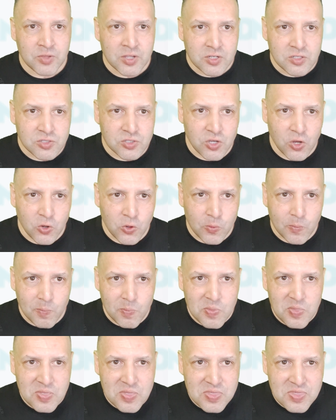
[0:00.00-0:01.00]
So
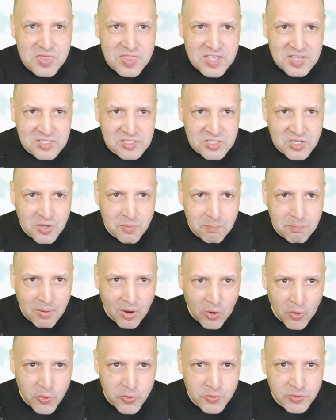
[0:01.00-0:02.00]
this
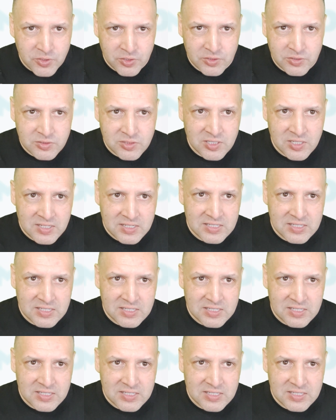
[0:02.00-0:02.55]
component